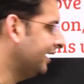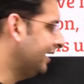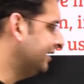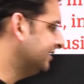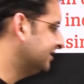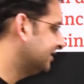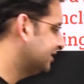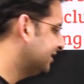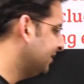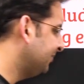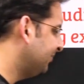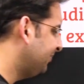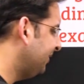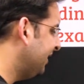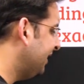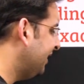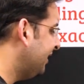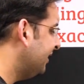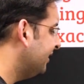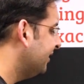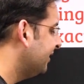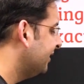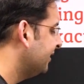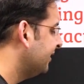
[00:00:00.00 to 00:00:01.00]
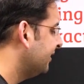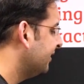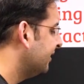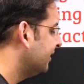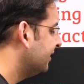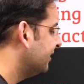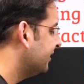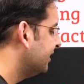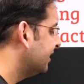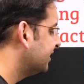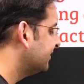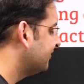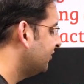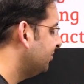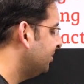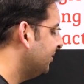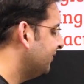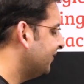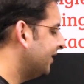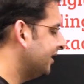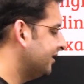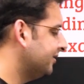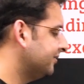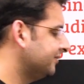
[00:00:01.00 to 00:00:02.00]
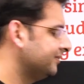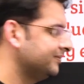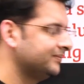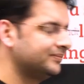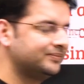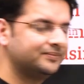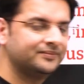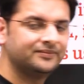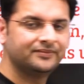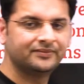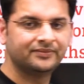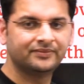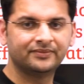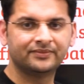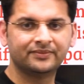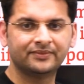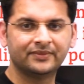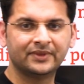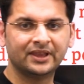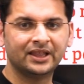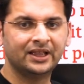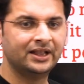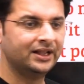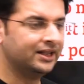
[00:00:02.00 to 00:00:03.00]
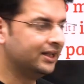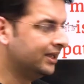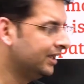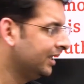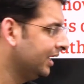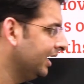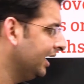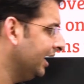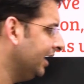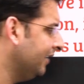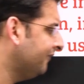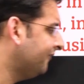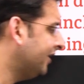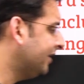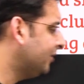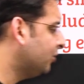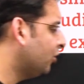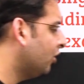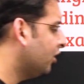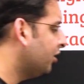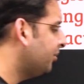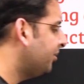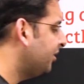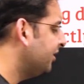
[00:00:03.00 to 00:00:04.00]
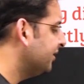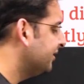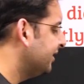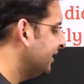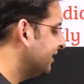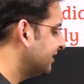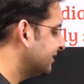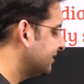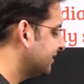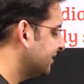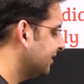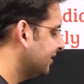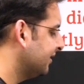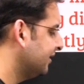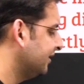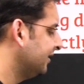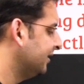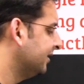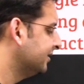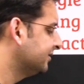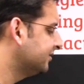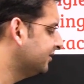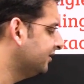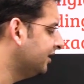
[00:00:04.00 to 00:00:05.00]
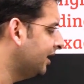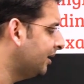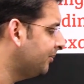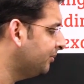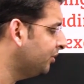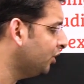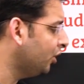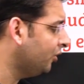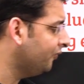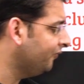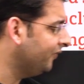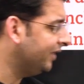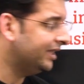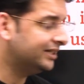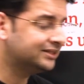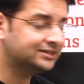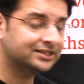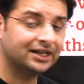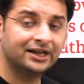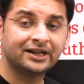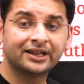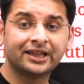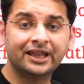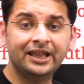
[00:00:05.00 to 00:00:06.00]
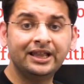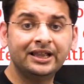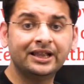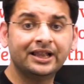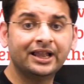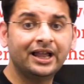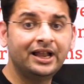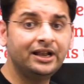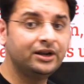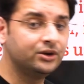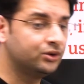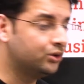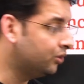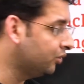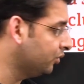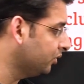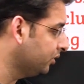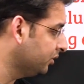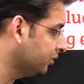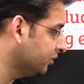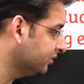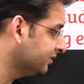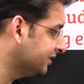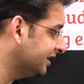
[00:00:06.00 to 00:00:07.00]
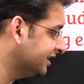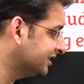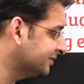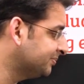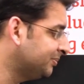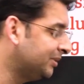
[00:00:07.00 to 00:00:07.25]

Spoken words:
And simply, this would be 1. If I talk about this, so number of ways a king can go to this